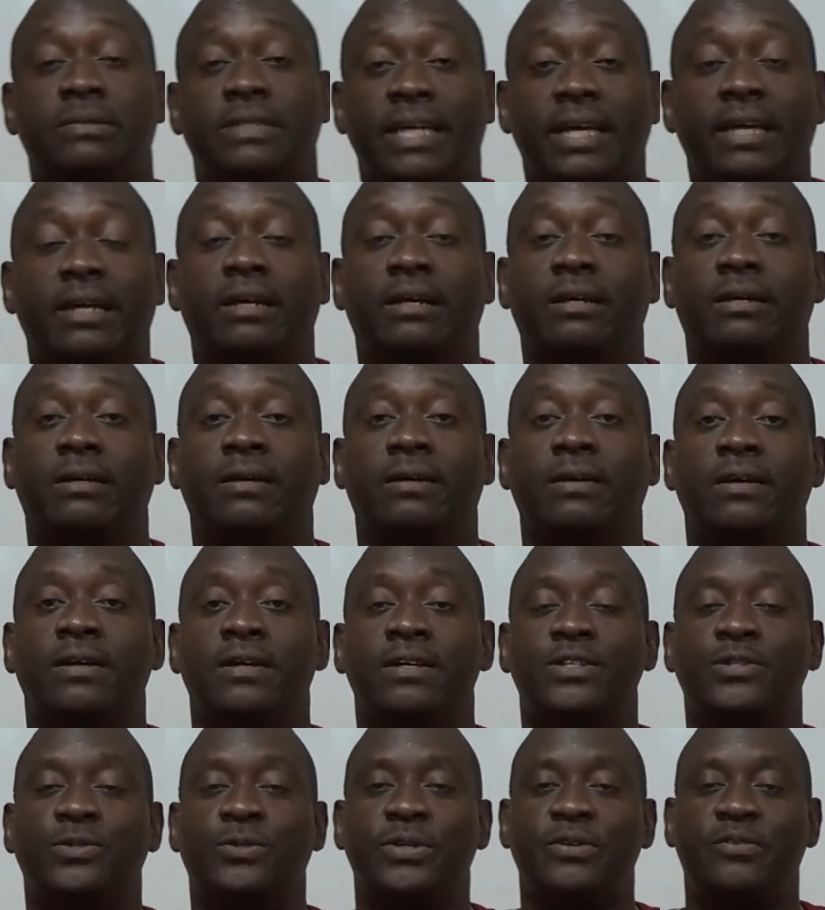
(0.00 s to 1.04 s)
Yeah.
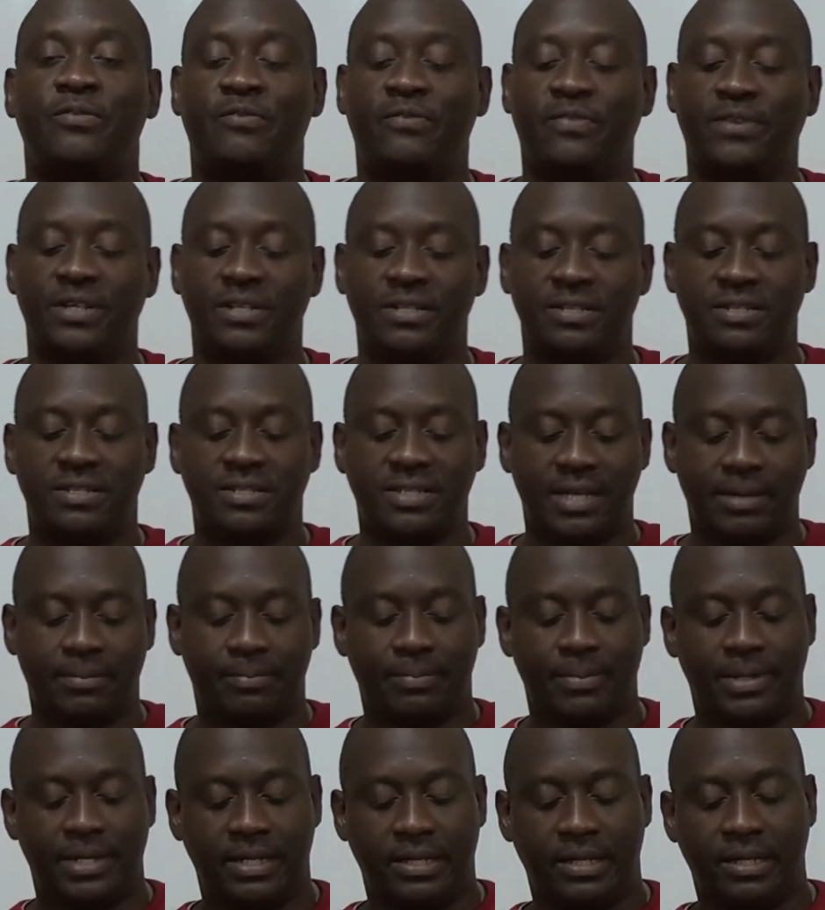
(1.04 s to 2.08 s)
So the first
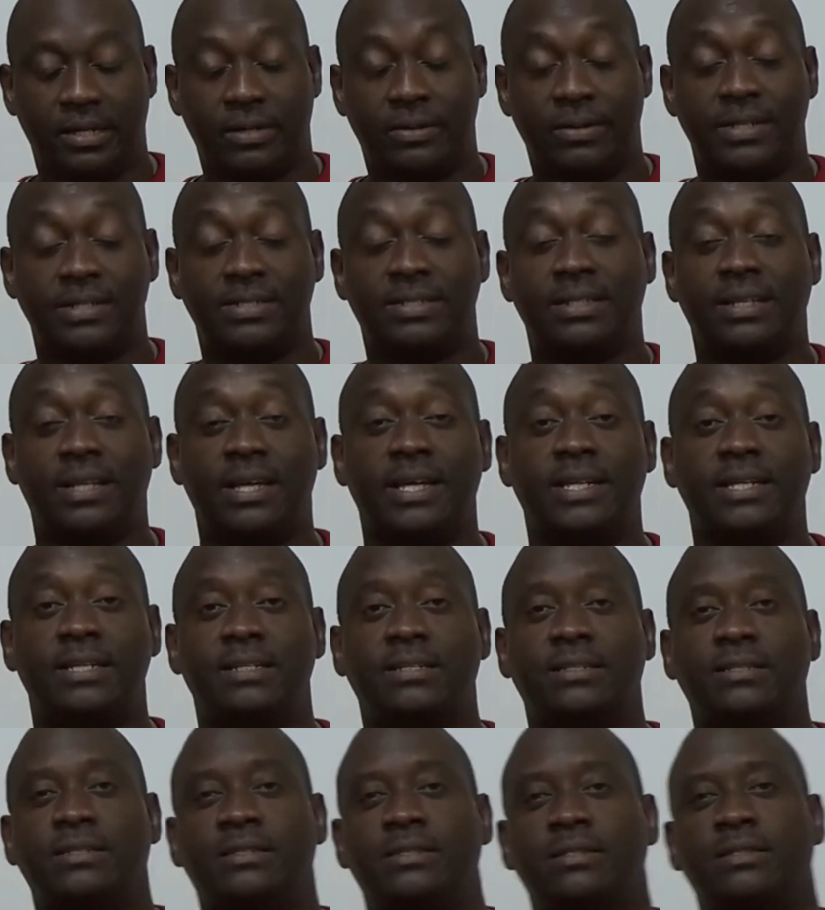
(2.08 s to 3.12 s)
step in a question like
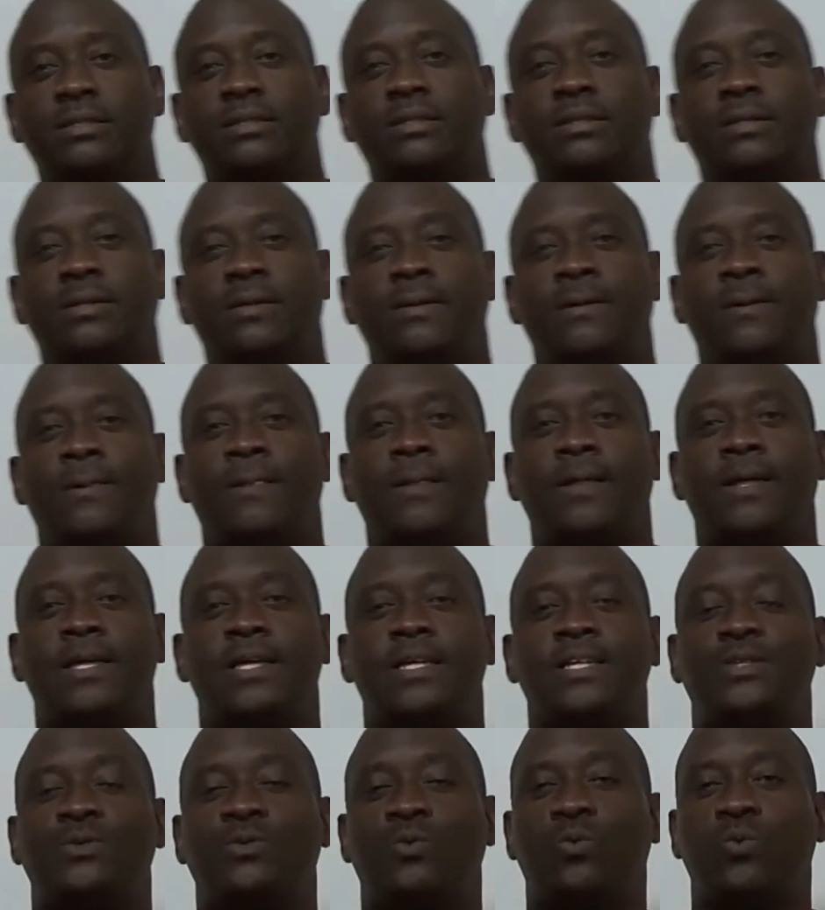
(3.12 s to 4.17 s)
this
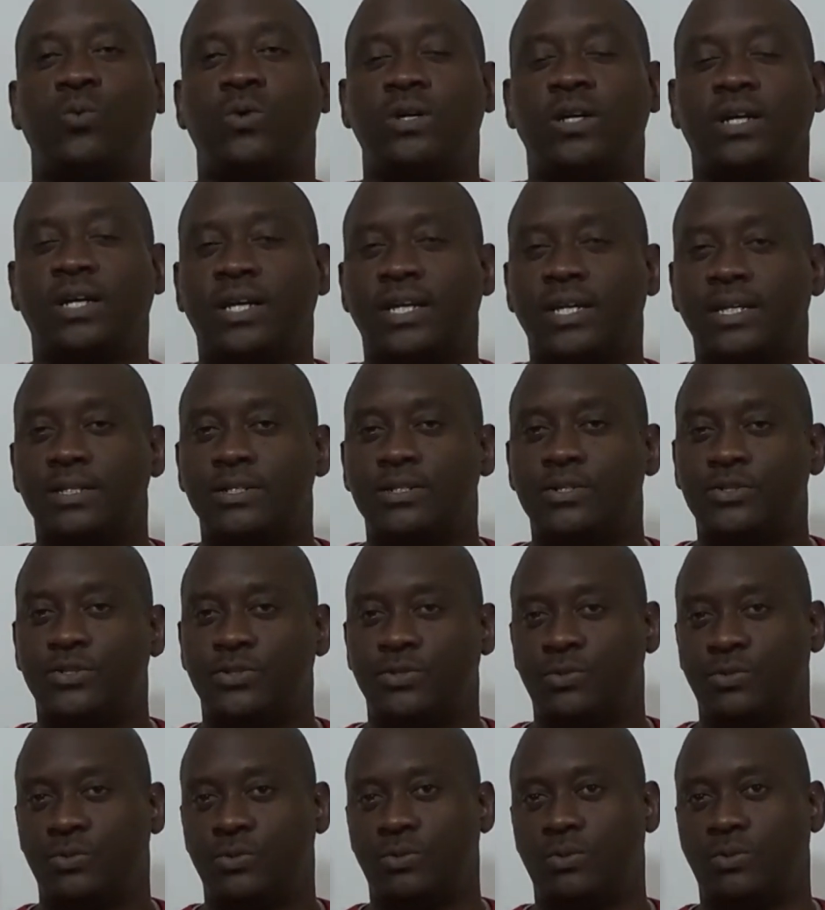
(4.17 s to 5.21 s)
is working
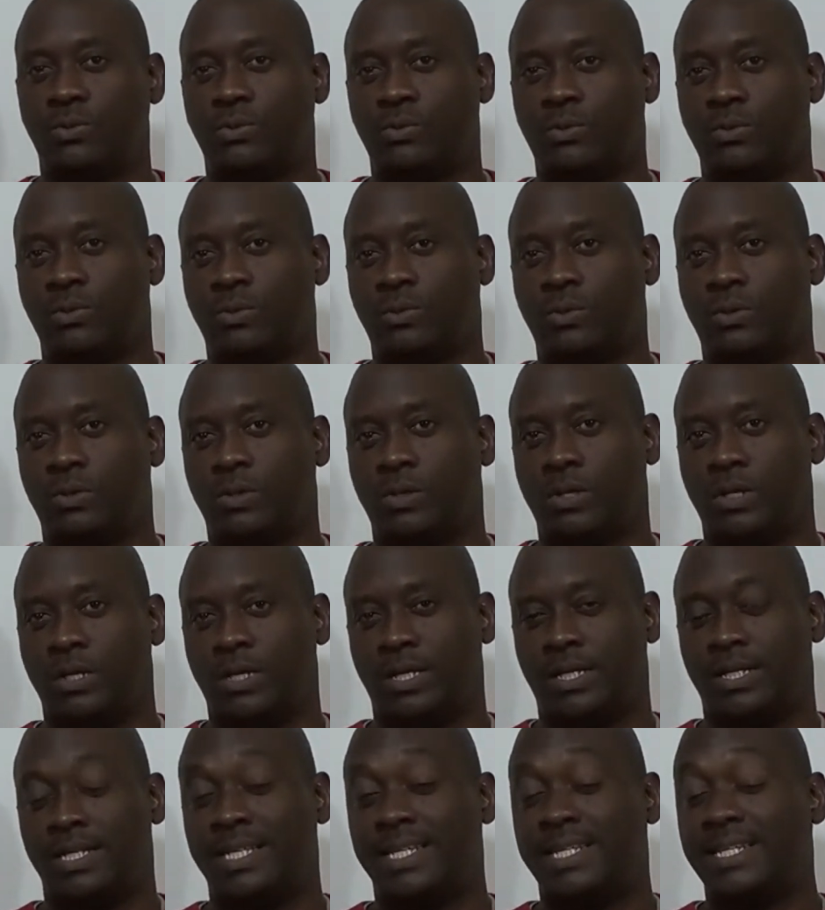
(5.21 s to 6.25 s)
through
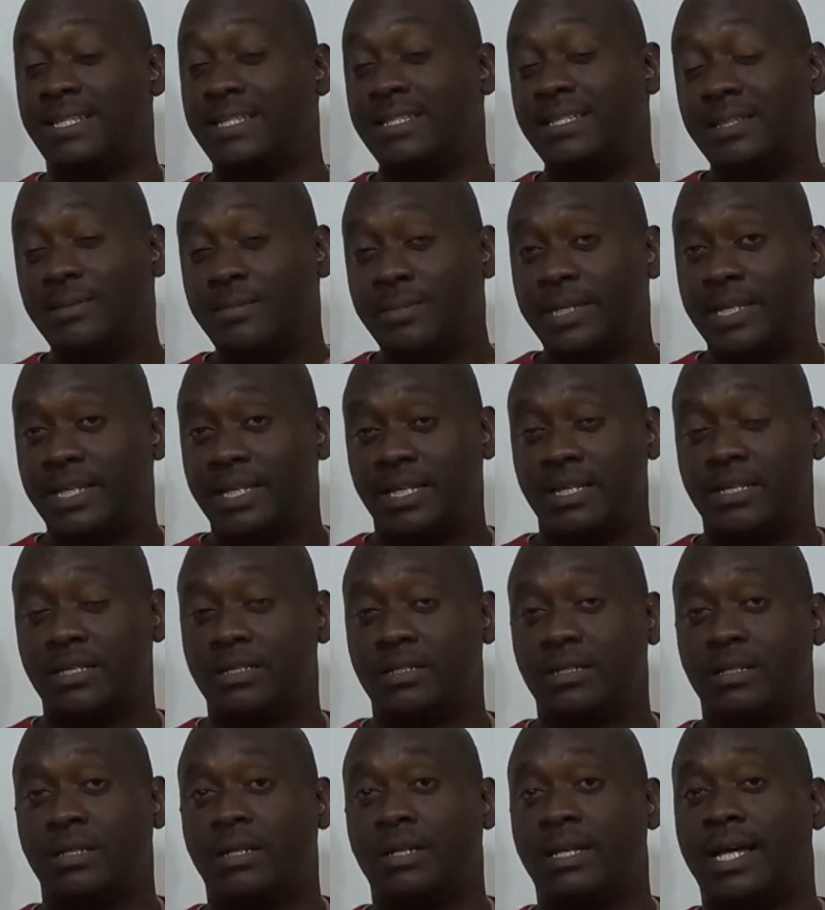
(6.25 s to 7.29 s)
the
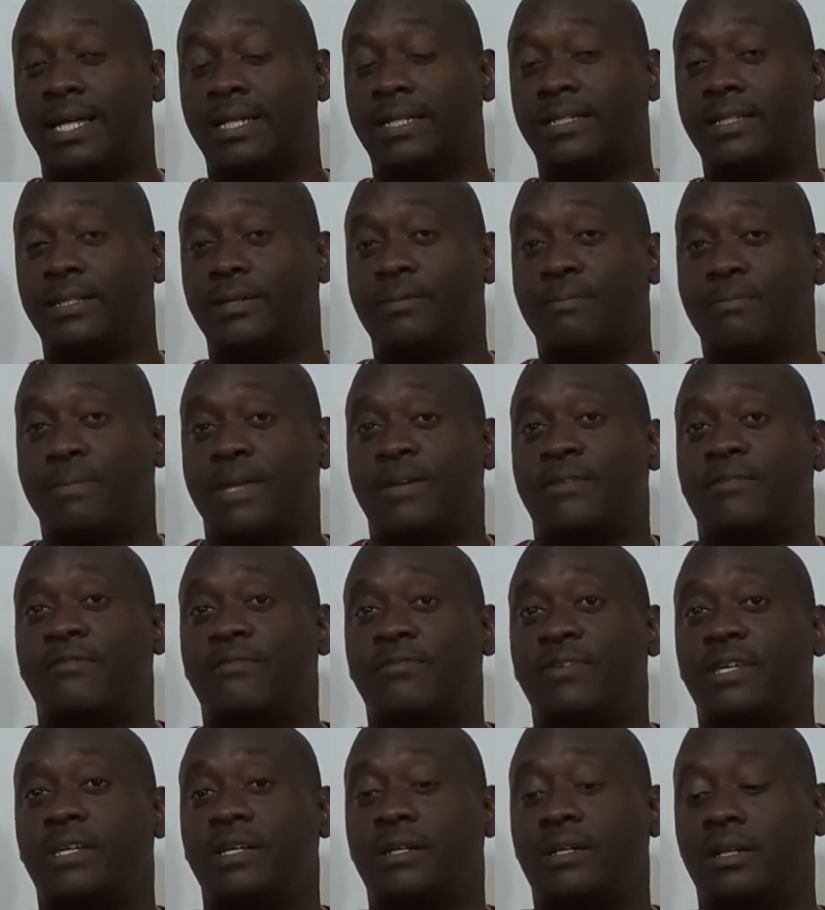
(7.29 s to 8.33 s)
intimidation that you may
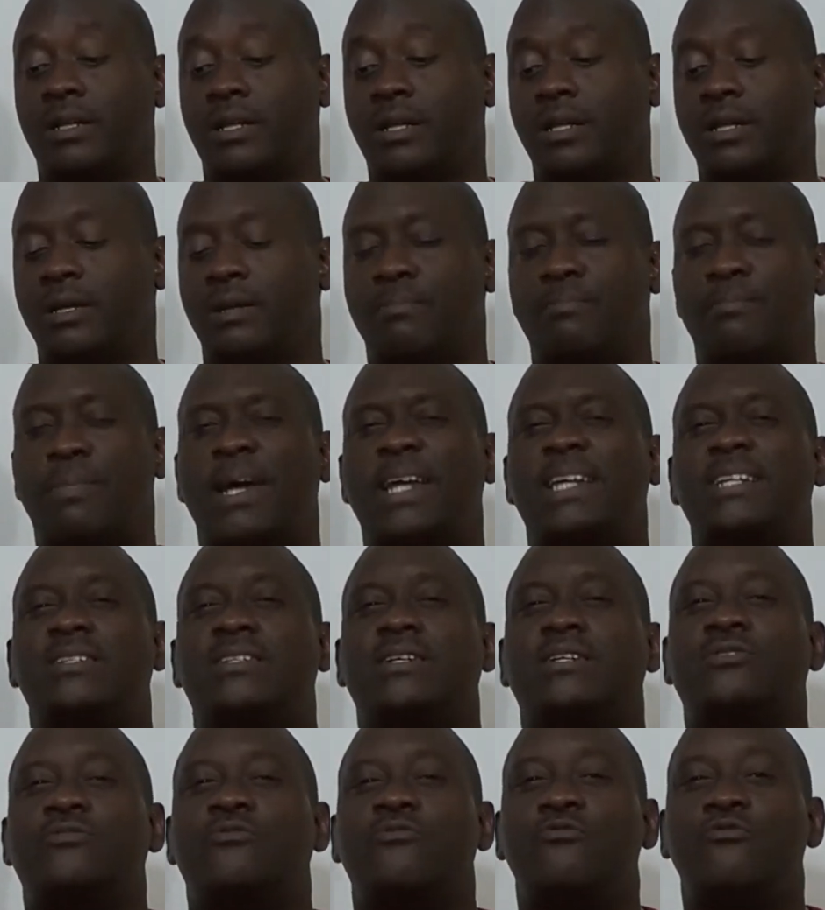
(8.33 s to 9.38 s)
feel by
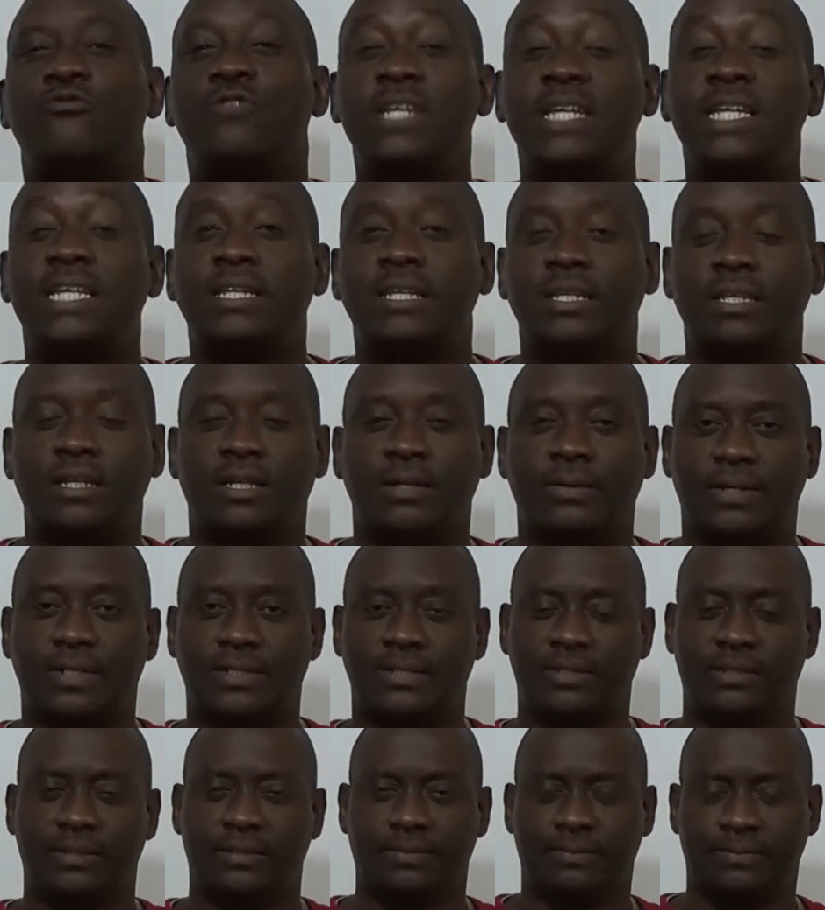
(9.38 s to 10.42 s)
just reading the
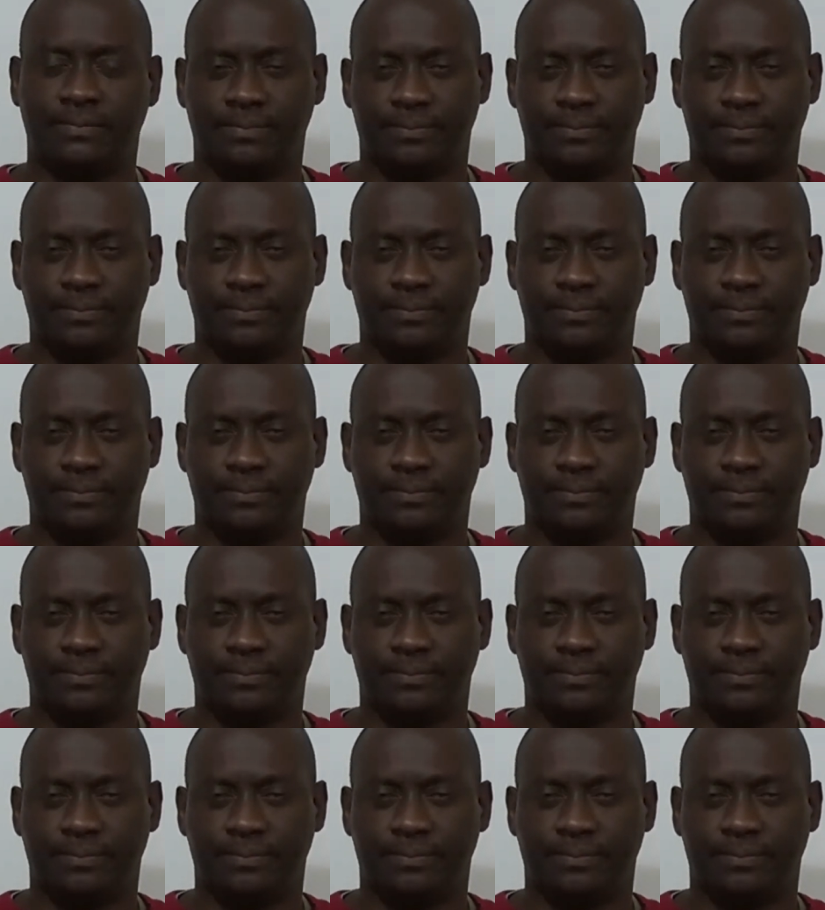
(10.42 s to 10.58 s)
question.